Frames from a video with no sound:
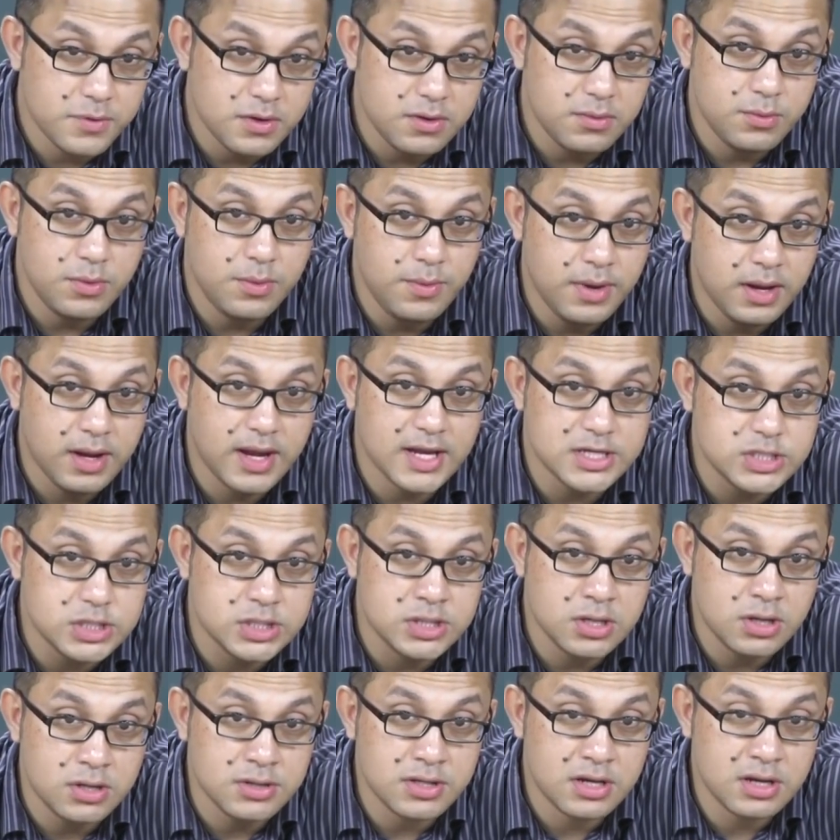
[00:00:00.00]
we get
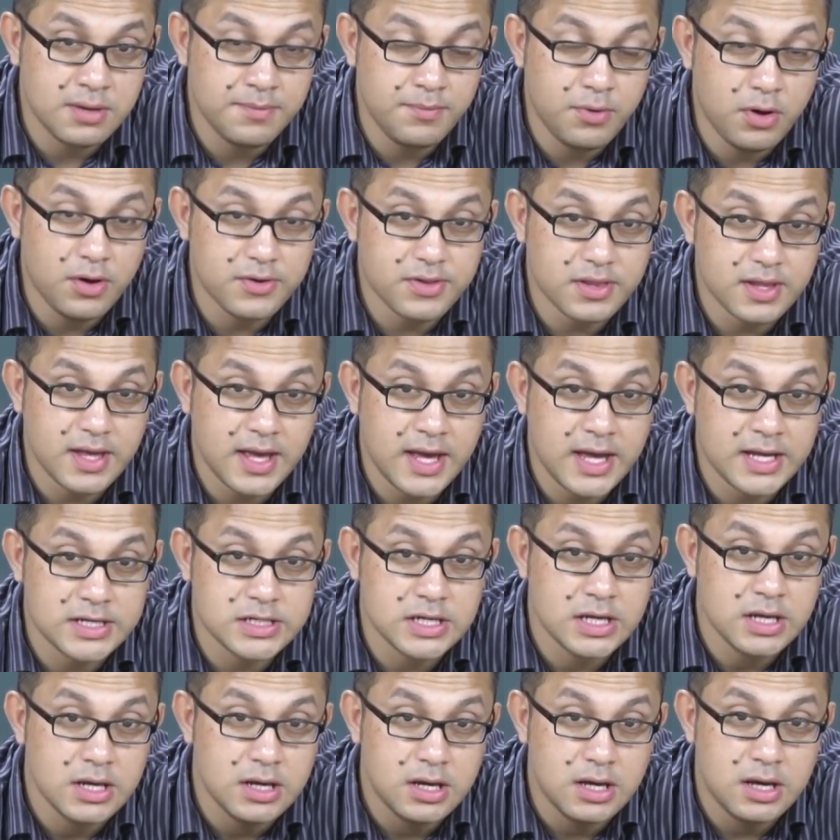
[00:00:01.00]
to know that the boss
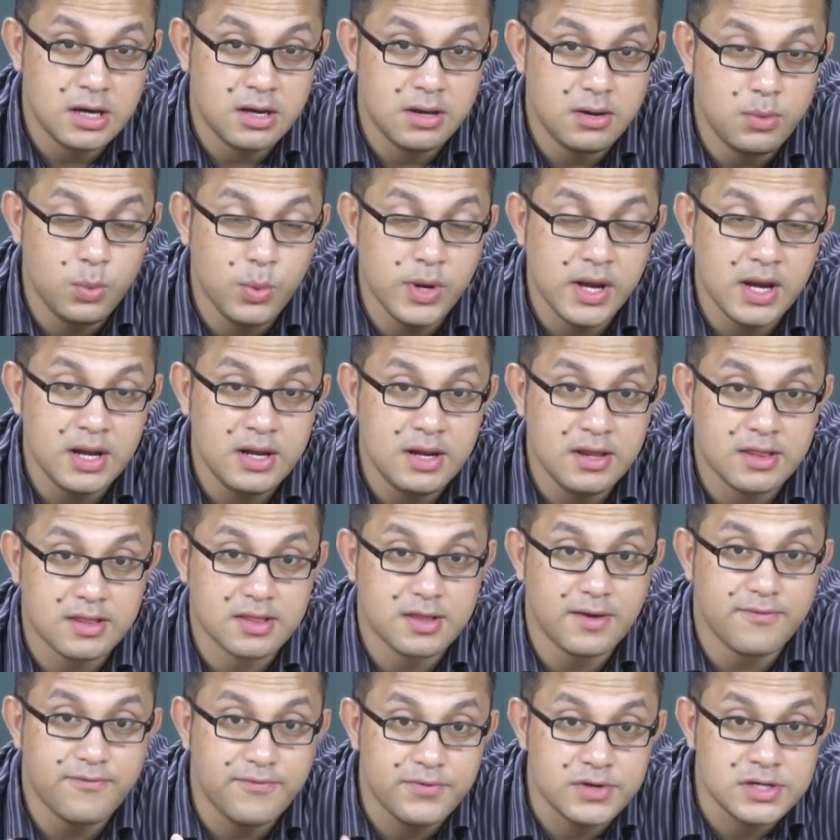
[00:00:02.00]
had uh, really
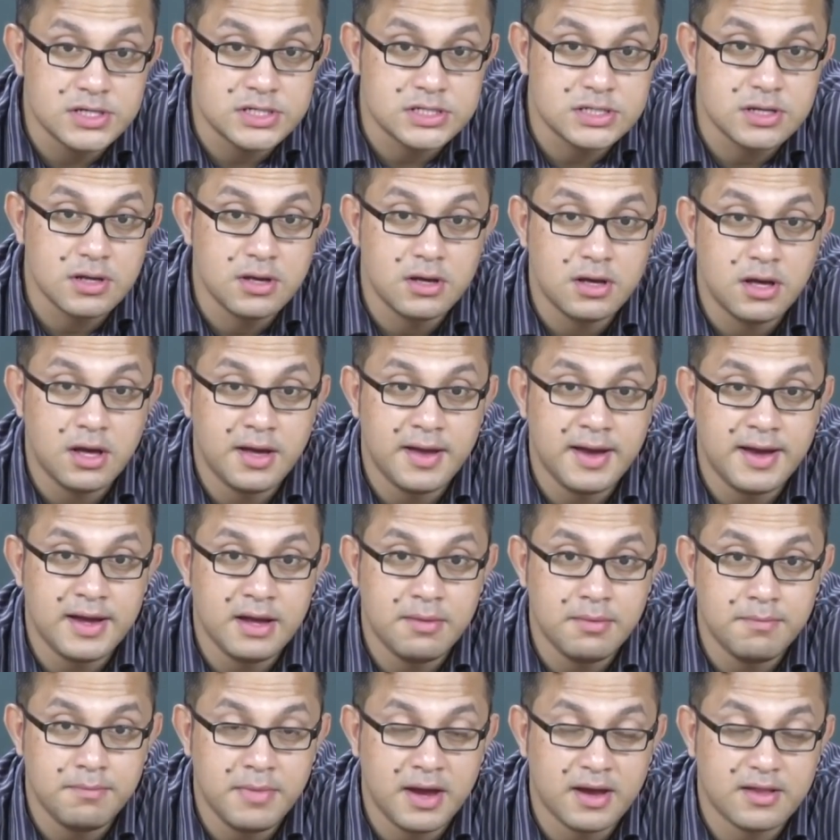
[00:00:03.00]
suffered, uh,
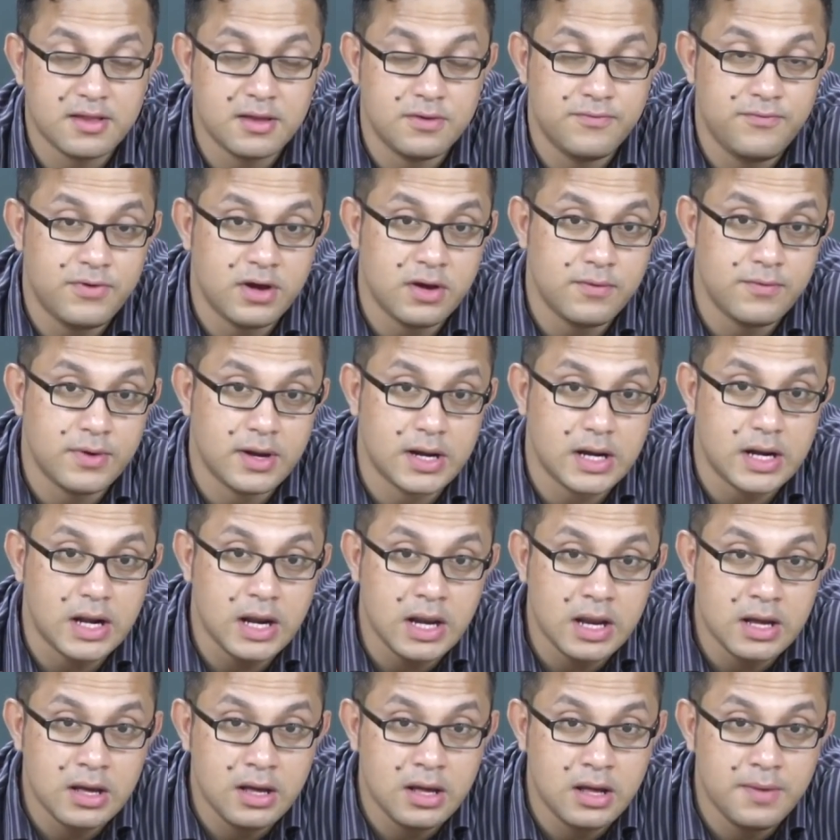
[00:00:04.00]
and it makes it very, very
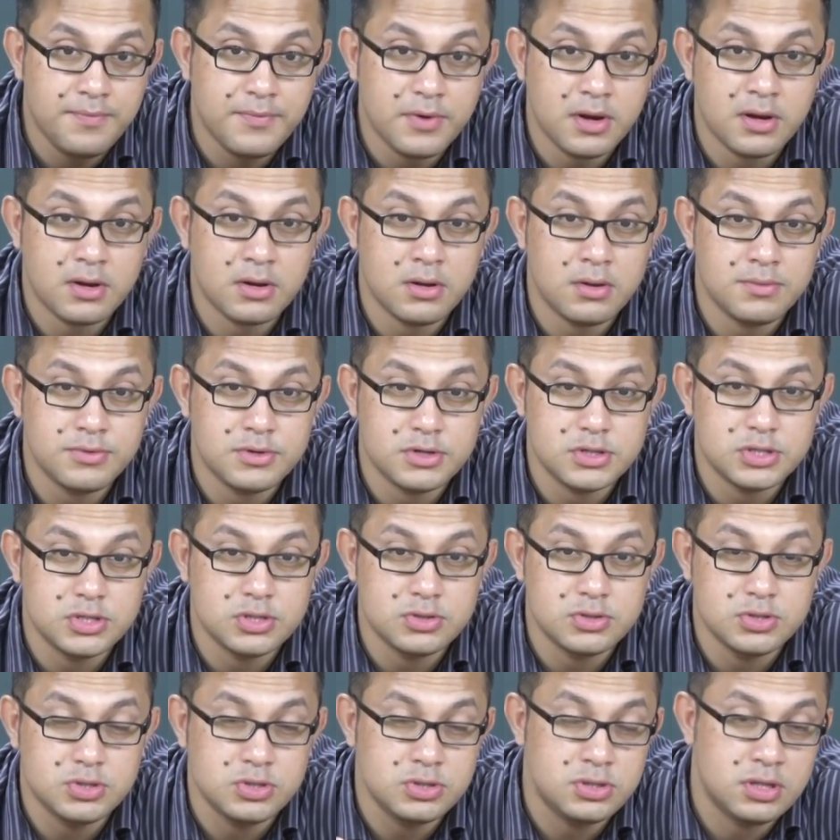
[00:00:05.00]
clear, you know,
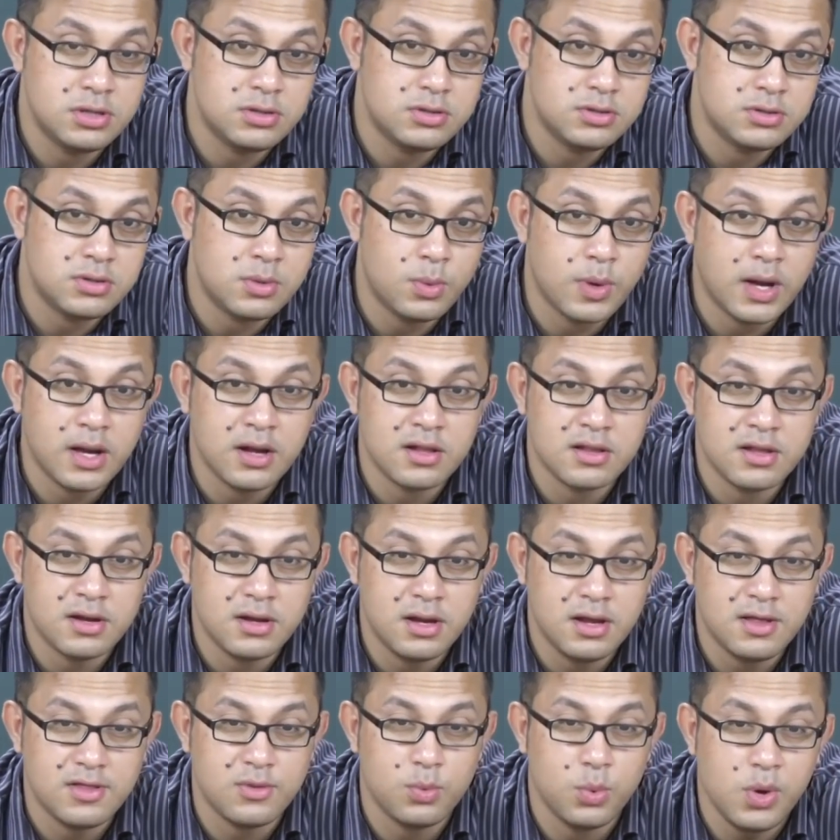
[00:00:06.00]
to, to, the, to the reader
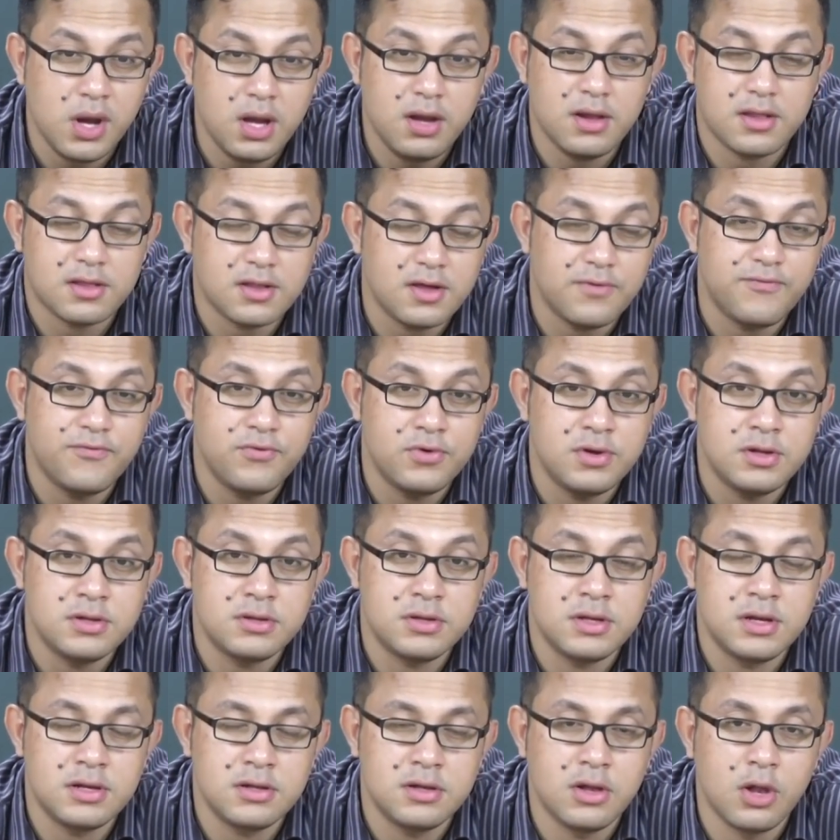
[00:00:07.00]
that he's really
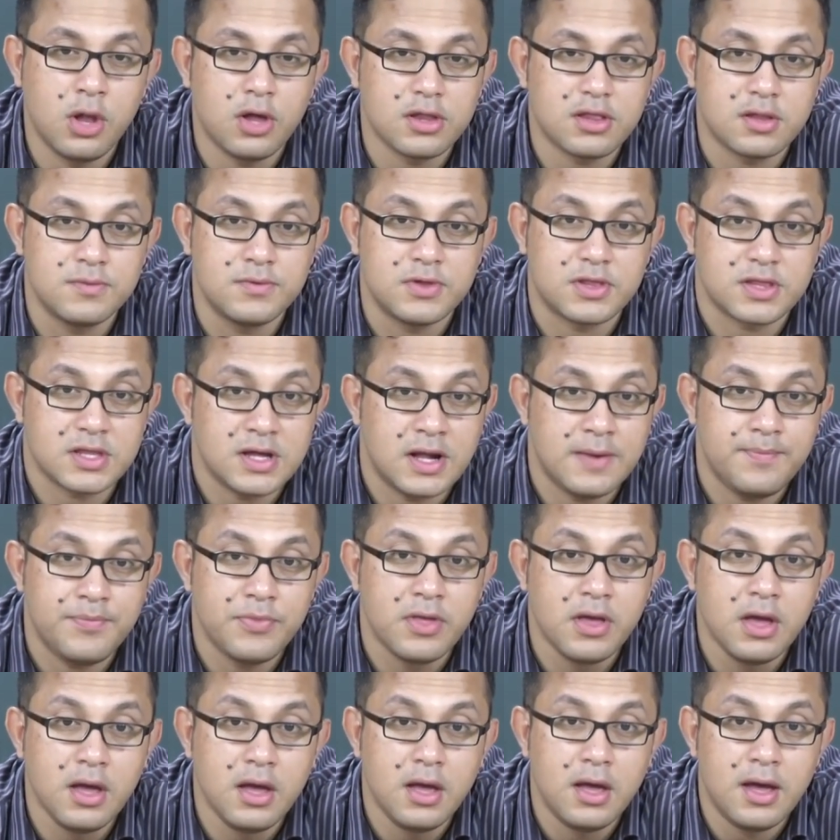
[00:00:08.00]
suffered the loss of his
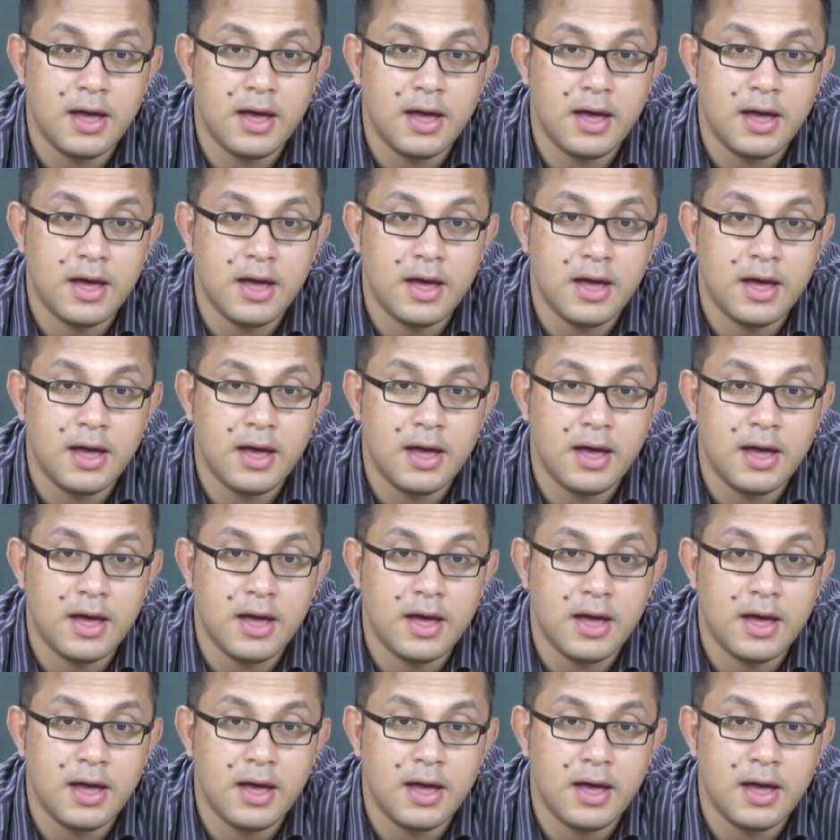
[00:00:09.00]
son.